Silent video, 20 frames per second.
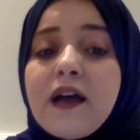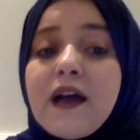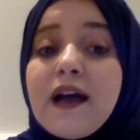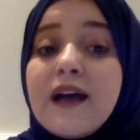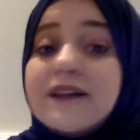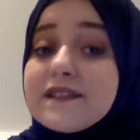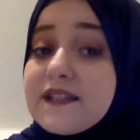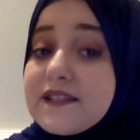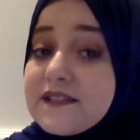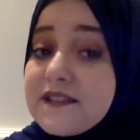
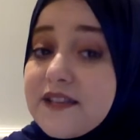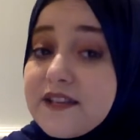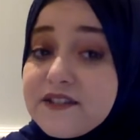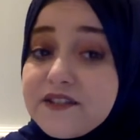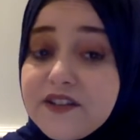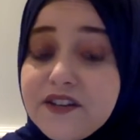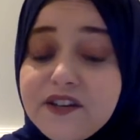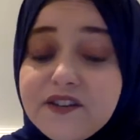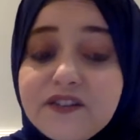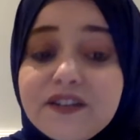As I said
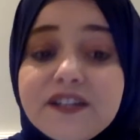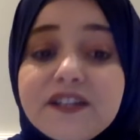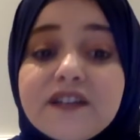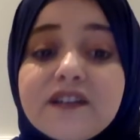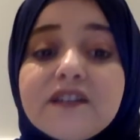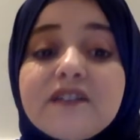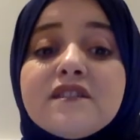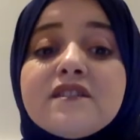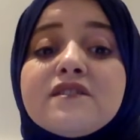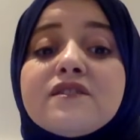
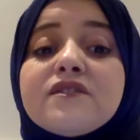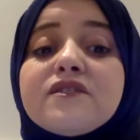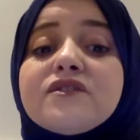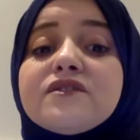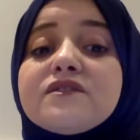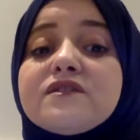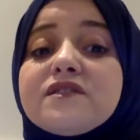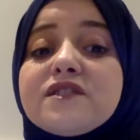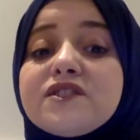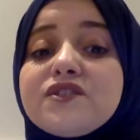earlier,
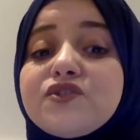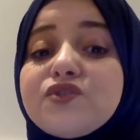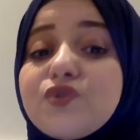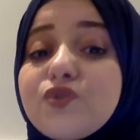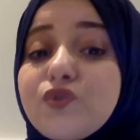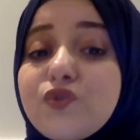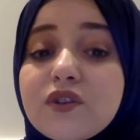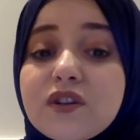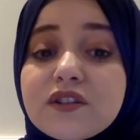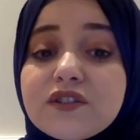the
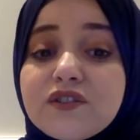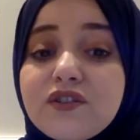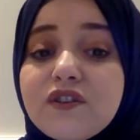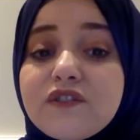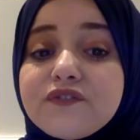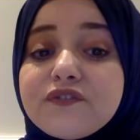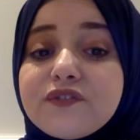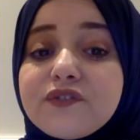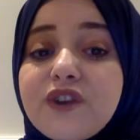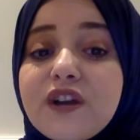two cutoff
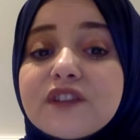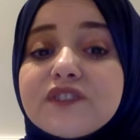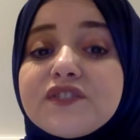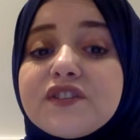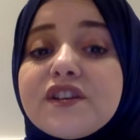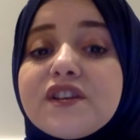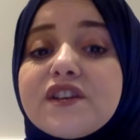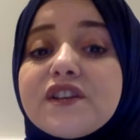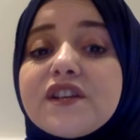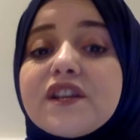
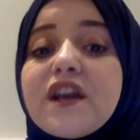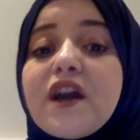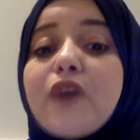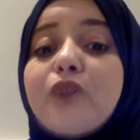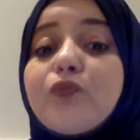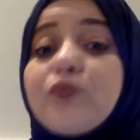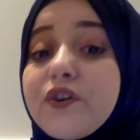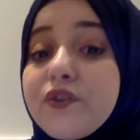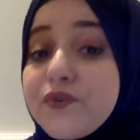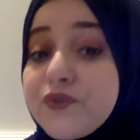criteria
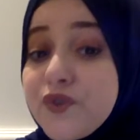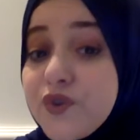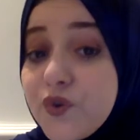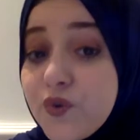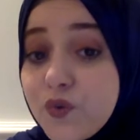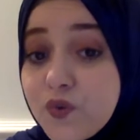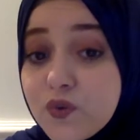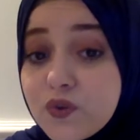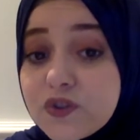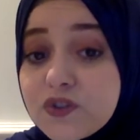were
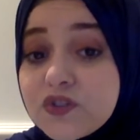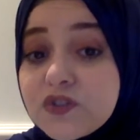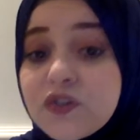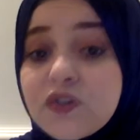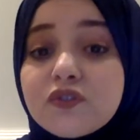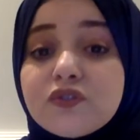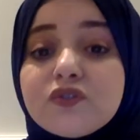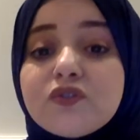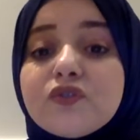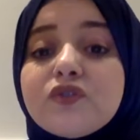used
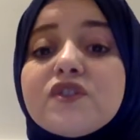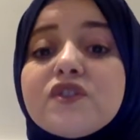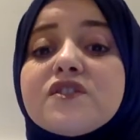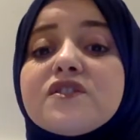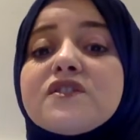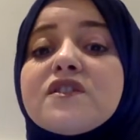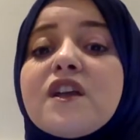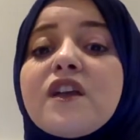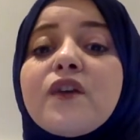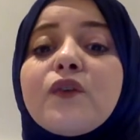to
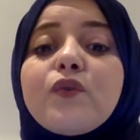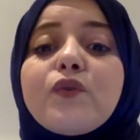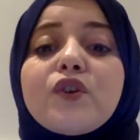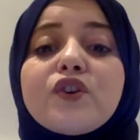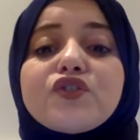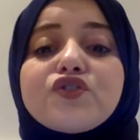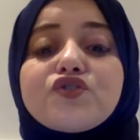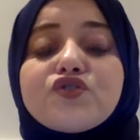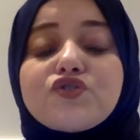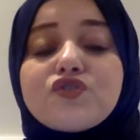
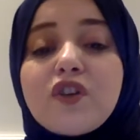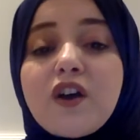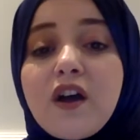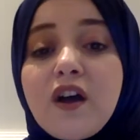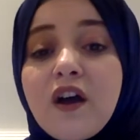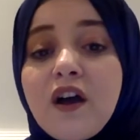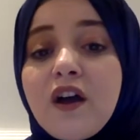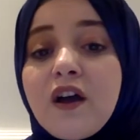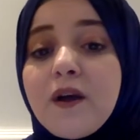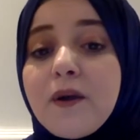distinguish
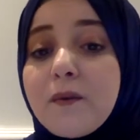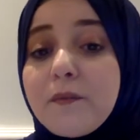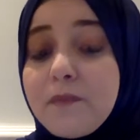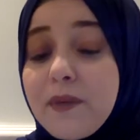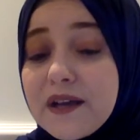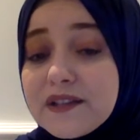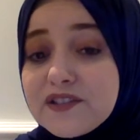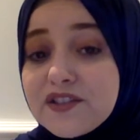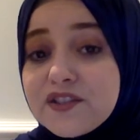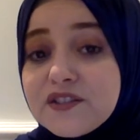
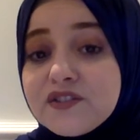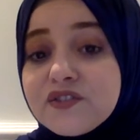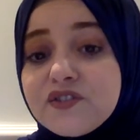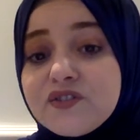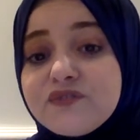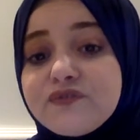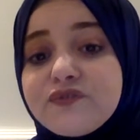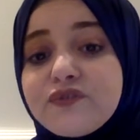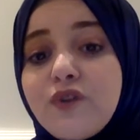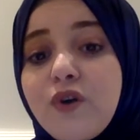patterns
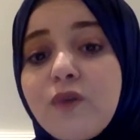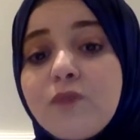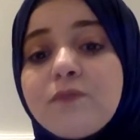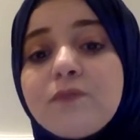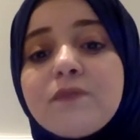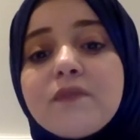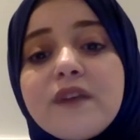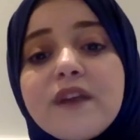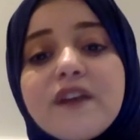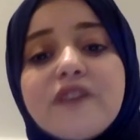from
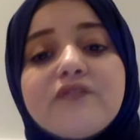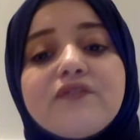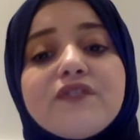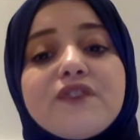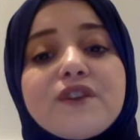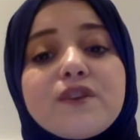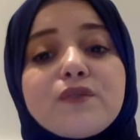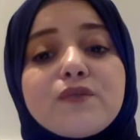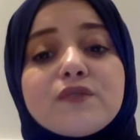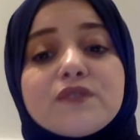
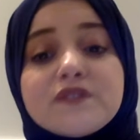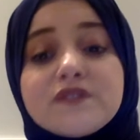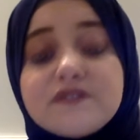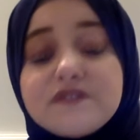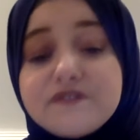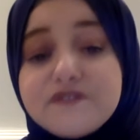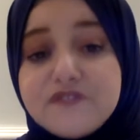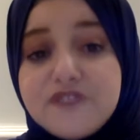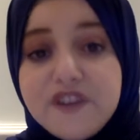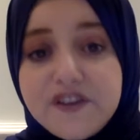infrequent
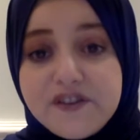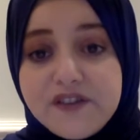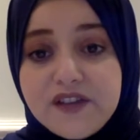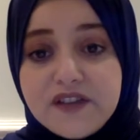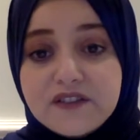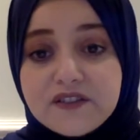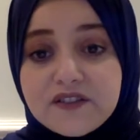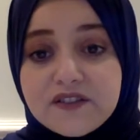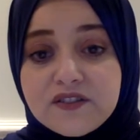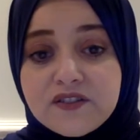
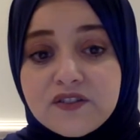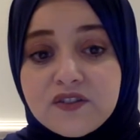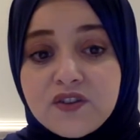variants.